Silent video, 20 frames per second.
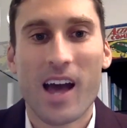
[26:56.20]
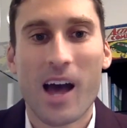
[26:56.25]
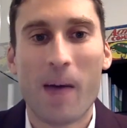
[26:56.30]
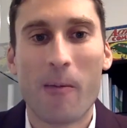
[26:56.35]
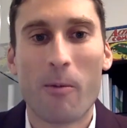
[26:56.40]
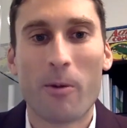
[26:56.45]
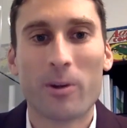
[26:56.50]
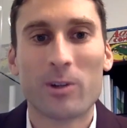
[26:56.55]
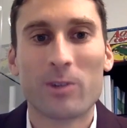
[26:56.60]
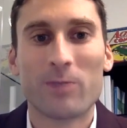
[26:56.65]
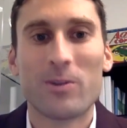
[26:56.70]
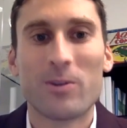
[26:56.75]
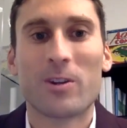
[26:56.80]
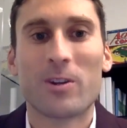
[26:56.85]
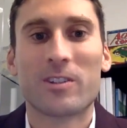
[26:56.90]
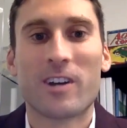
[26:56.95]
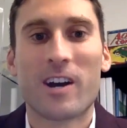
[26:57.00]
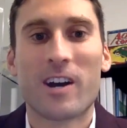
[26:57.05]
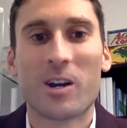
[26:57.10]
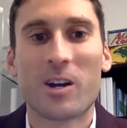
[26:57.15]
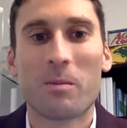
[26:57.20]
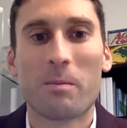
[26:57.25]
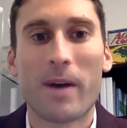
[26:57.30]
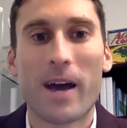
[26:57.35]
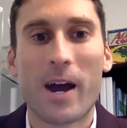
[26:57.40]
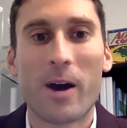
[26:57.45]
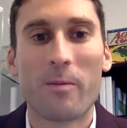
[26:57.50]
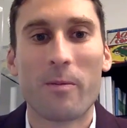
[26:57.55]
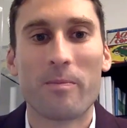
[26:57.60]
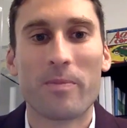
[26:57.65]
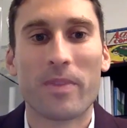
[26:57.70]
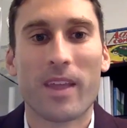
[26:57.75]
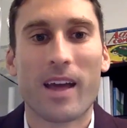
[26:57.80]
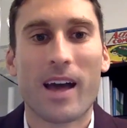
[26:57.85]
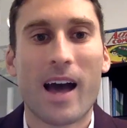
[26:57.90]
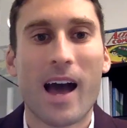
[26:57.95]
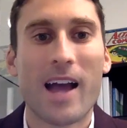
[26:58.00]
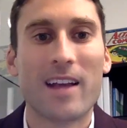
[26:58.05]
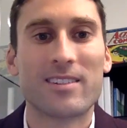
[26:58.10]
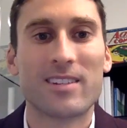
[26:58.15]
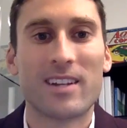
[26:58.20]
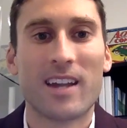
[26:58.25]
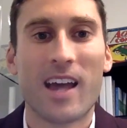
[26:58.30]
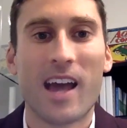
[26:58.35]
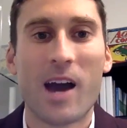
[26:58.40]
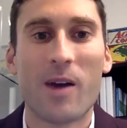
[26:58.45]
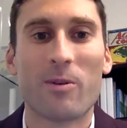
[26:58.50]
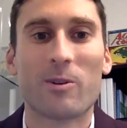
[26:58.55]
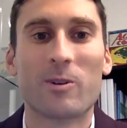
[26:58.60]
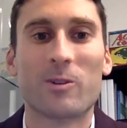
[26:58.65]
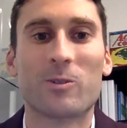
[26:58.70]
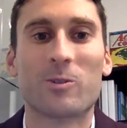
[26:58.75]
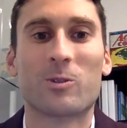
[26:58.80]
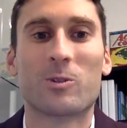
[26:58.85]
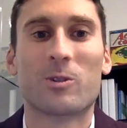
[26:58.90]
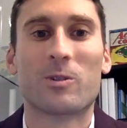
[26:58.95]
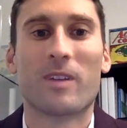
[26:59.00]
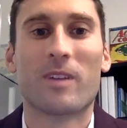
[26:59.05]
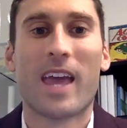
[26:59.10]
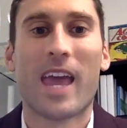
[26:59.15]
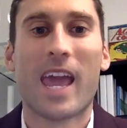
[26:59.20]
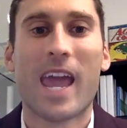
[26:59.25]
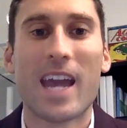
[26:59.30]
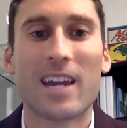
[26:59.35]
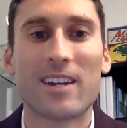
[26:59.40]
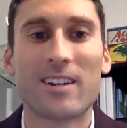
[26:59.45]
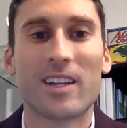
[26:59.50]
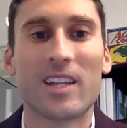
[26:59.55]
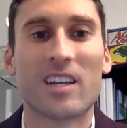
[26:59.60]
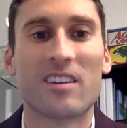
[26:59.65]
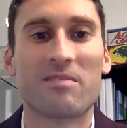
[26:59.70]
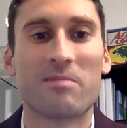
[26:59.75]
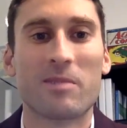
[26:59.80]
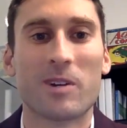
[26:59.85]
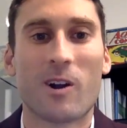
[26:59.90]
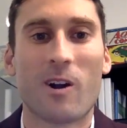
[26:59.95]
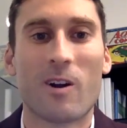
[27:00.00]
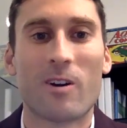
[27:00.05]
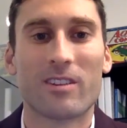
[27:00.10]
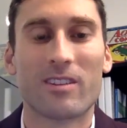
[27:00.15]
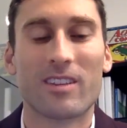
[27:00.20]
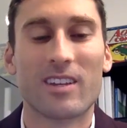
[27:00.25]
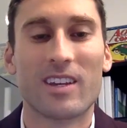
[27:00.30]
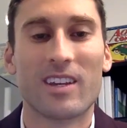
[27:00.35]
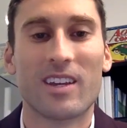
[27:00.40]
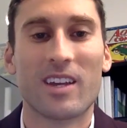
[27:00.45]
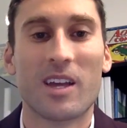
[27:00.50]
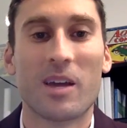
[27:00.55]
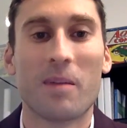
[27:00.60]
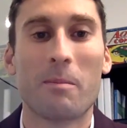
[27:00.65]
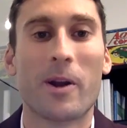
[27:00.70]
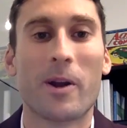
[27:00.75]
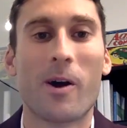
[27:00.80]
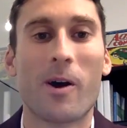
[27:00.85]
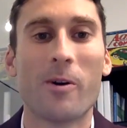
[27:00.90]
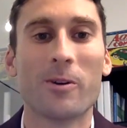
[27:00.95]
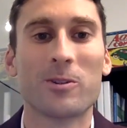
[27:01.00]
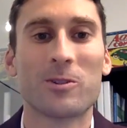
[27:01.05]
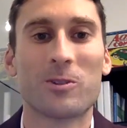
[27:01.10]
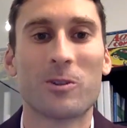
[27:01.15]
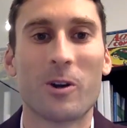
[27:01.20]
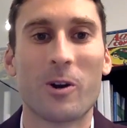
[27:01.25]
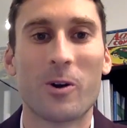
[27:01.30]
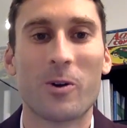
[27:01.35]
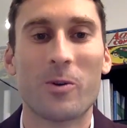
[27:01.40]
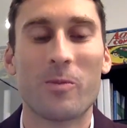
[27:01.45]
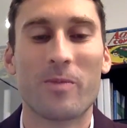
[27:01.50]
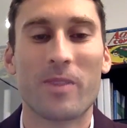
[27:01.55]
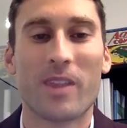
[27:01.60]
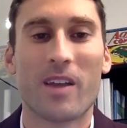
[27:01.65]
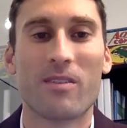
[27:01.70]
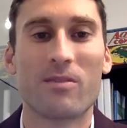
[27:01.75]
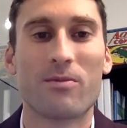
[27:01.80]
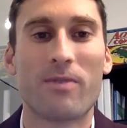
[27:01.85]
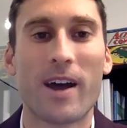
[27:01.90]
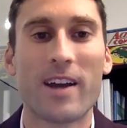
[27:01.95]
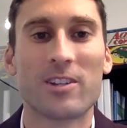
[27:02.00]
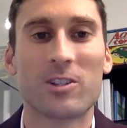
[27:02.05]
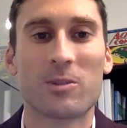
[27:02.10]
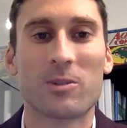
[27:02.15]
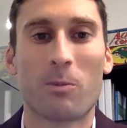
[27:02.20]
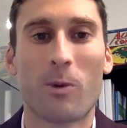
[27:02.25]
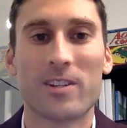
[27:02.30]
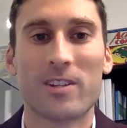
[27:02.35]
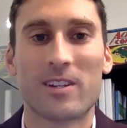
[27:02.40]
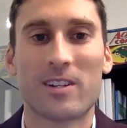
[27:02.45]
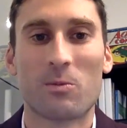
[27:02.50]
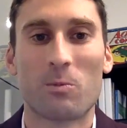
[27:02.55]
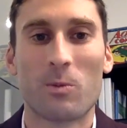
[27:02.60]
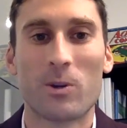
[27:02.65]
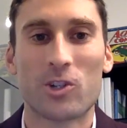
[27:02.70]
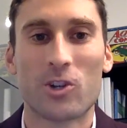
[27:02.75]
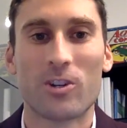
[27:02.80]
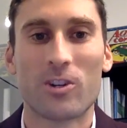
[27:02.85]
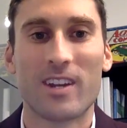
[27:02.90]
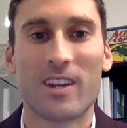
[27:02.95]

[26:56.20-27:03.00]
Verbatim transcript: I'm wondering if you could talk about Eisenhower's handling of McCarthy, but also Vice President Richard